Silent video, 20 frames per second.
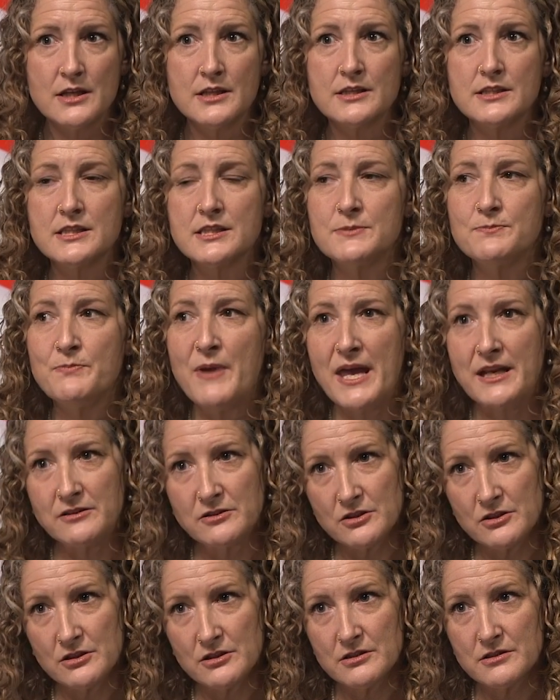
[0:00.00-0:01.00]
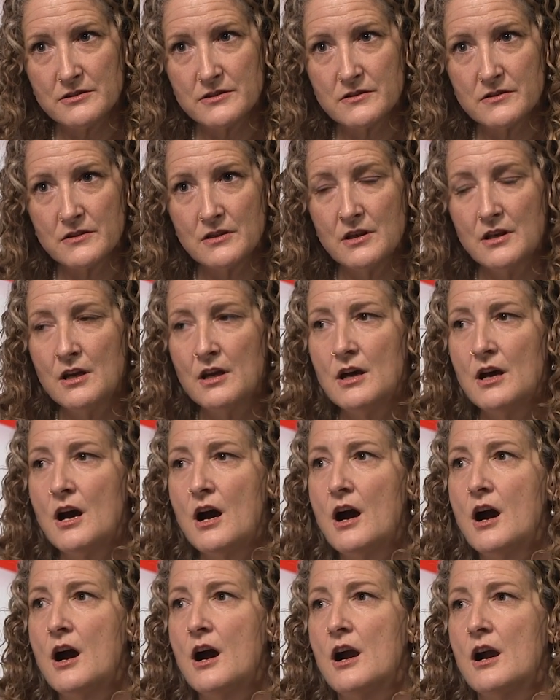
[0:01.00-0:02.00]
spenders
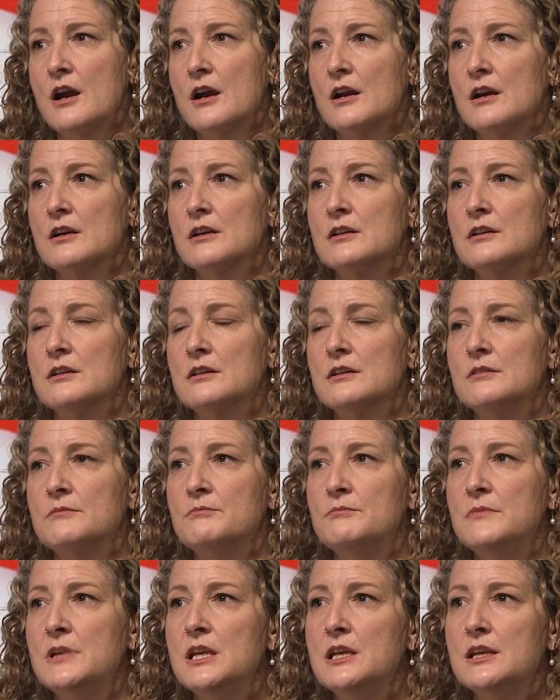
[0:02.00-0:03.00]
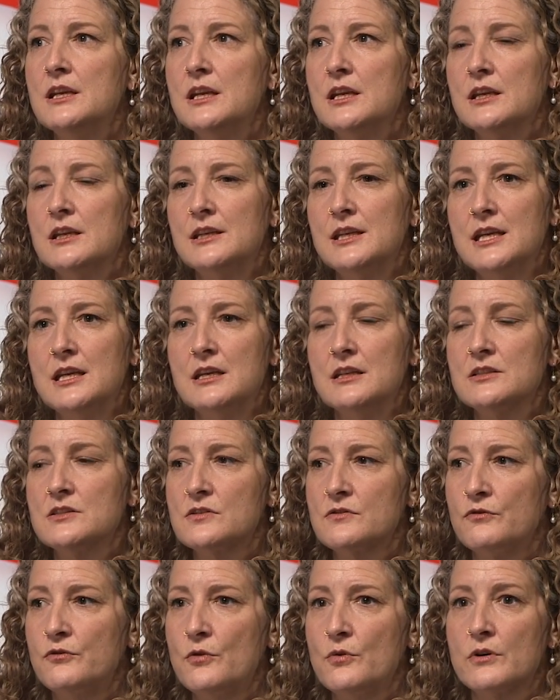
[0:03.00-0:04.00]
are meeting
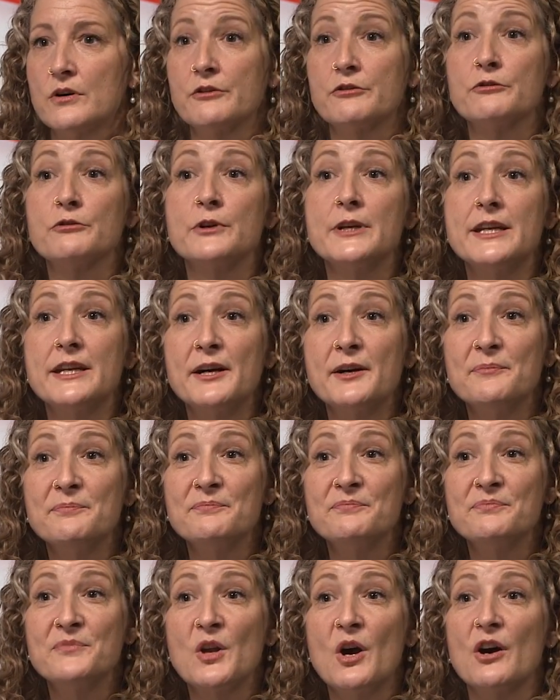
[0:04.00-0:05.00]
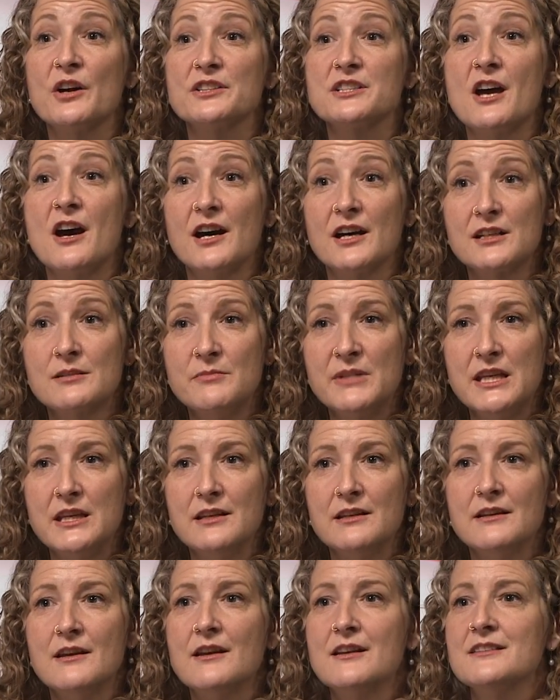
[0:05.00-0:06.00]
needs for freedom,
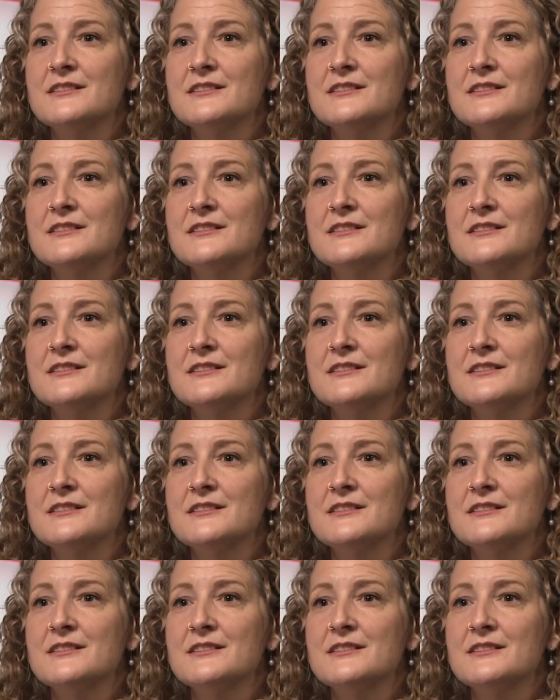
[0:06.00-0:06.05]
autonomy,